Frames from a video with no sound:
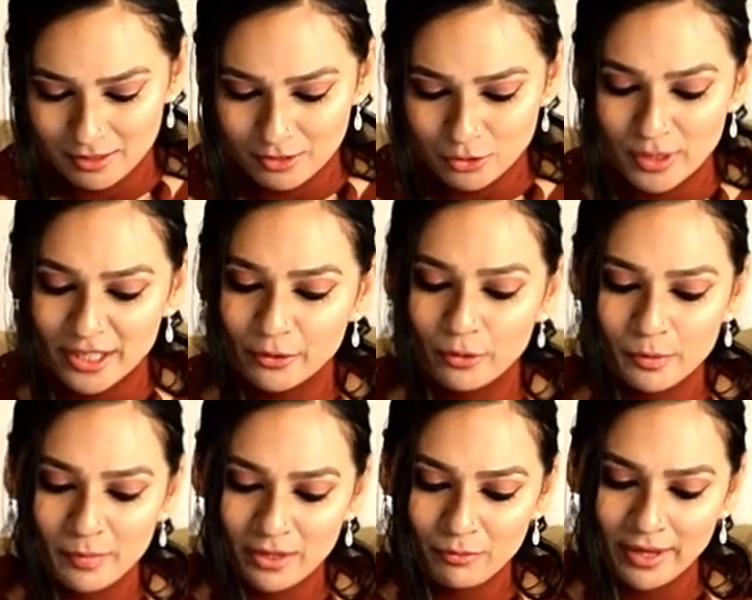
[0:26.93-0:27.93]
So he wrote
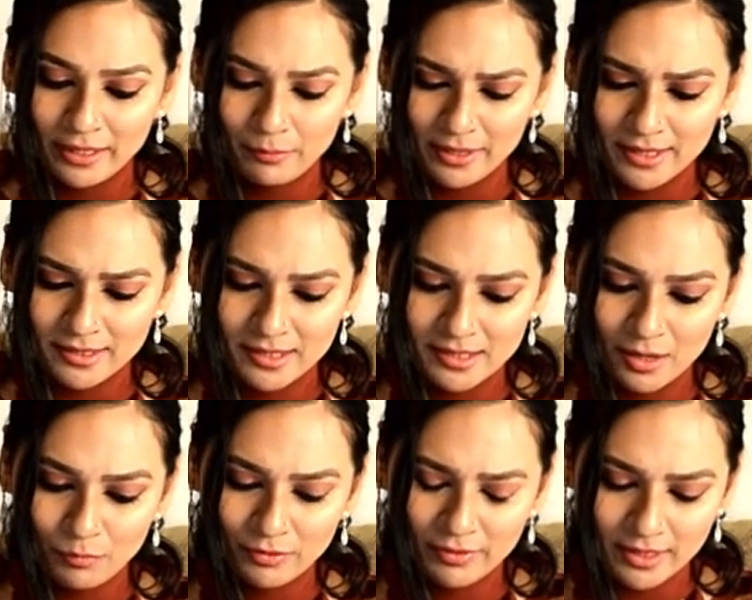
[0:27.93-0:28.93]
me, whenever I see
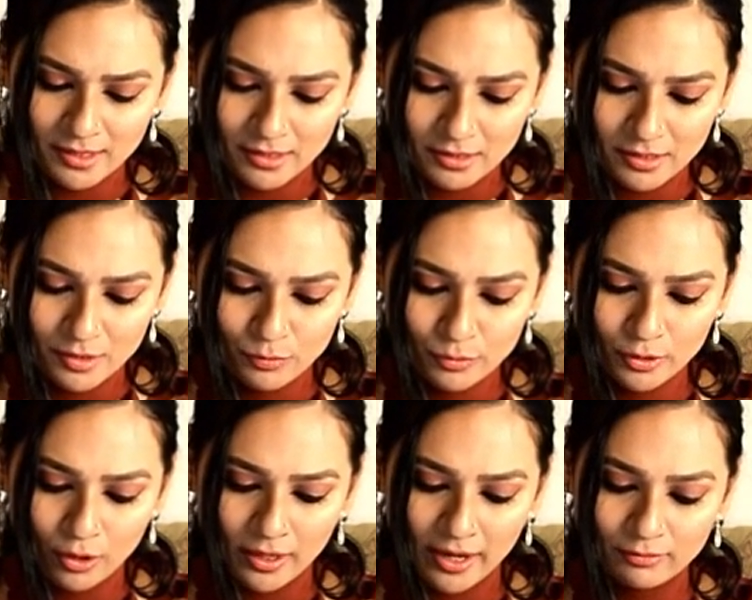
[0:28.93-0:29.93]
someone very
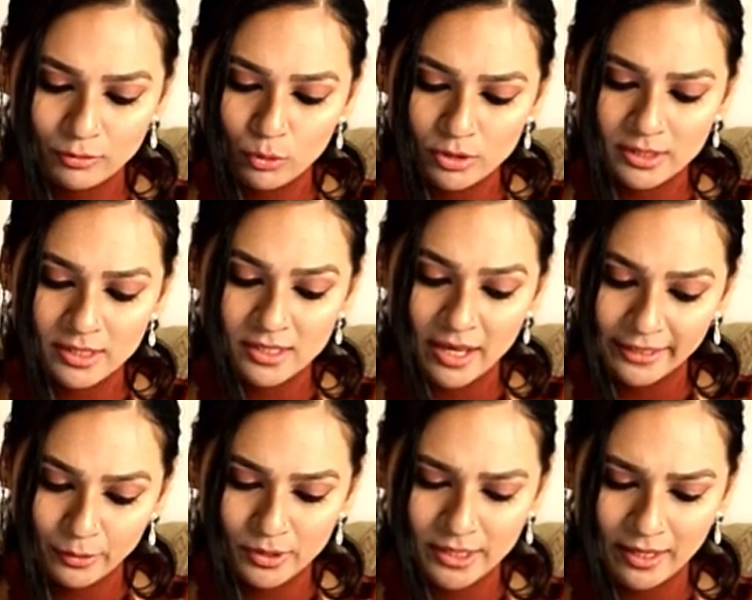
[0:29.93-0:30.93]
successful or have those things I
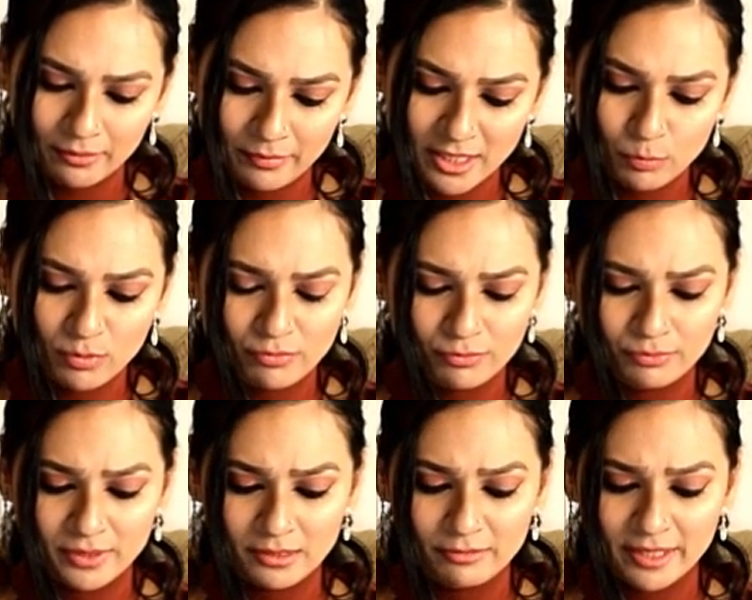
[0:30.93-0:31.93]
don't have, makes me
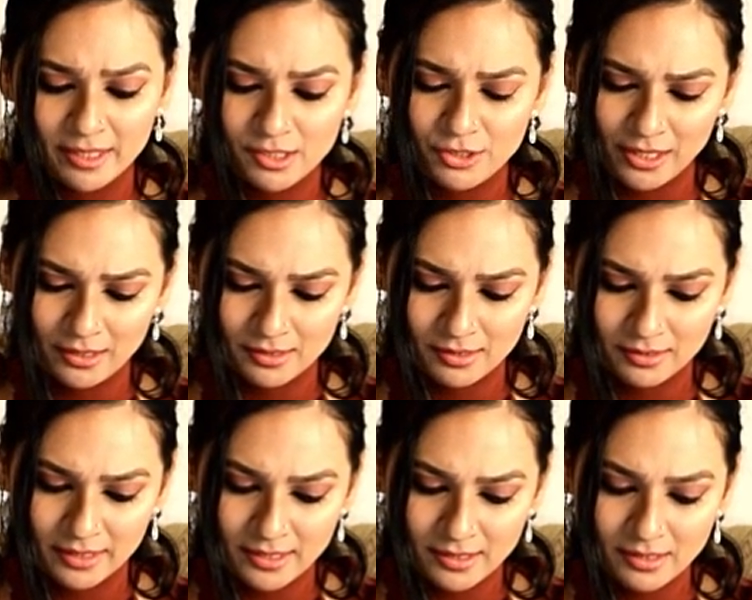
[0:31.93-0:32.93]
feel very jealous.
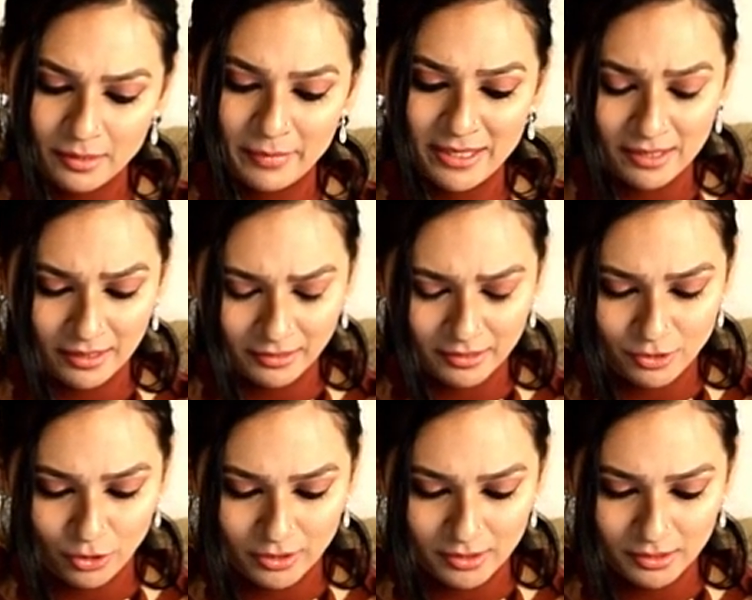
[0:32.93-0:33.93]
Is it a mental health
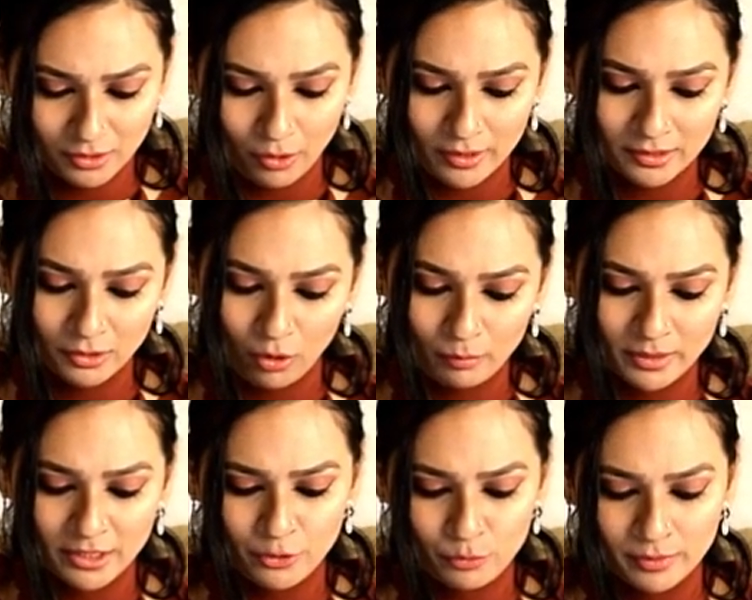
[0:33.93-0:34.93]
disorder or a
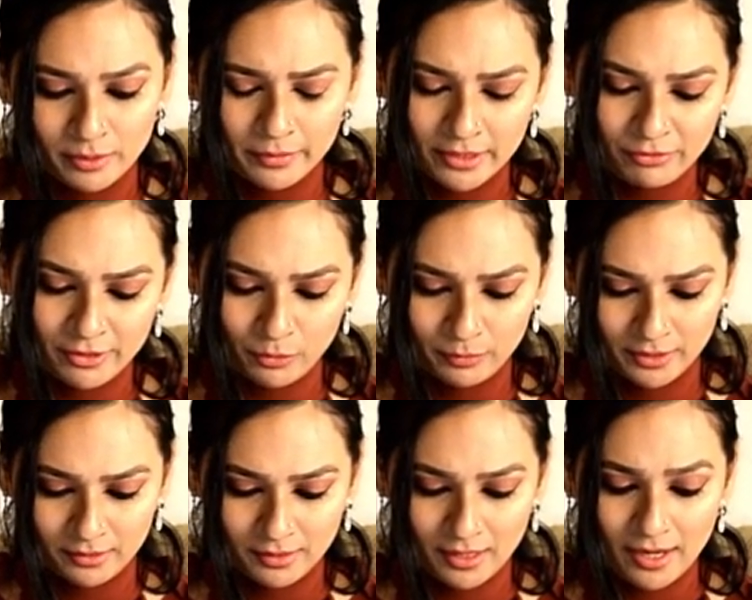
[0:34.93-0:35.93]
normal human brain
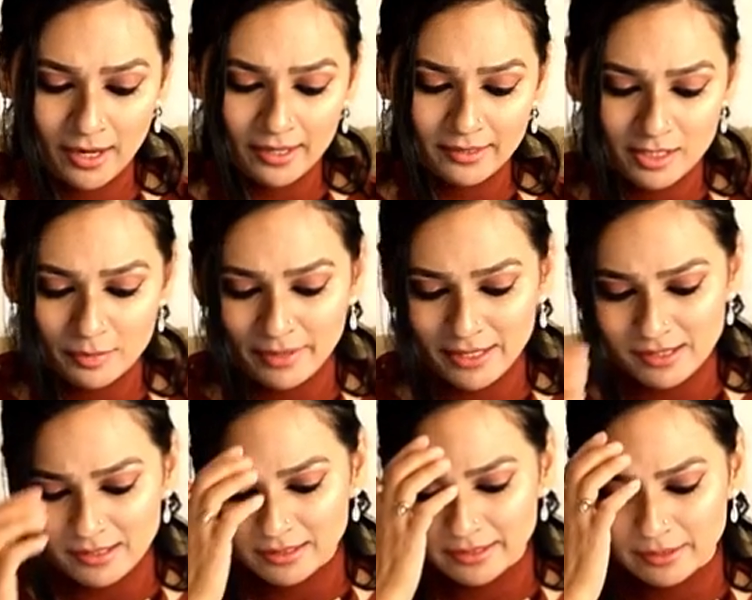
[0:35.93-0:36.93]
phenomena? Does
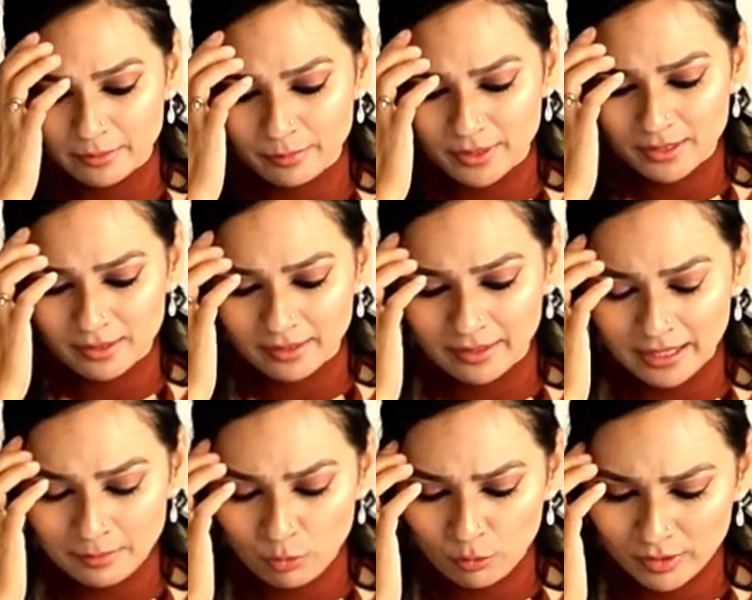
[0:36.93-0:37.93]
mental health therapy
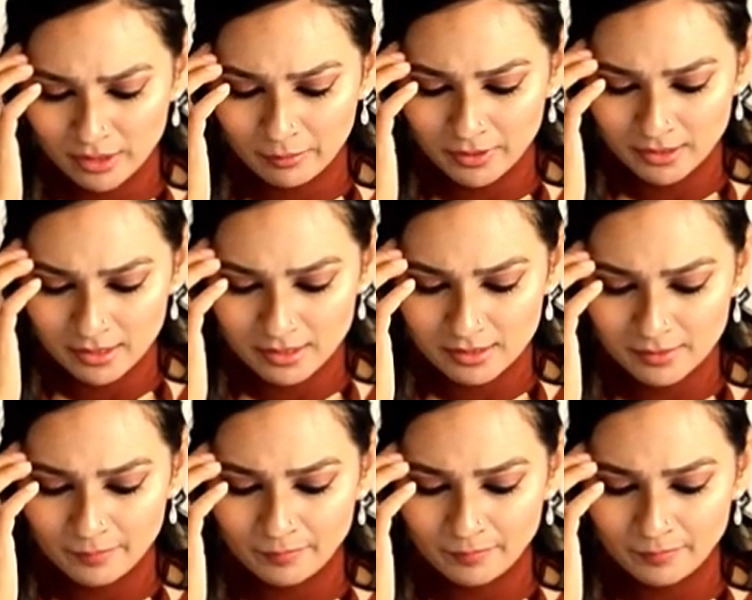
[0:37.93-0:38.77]
help overcoming this?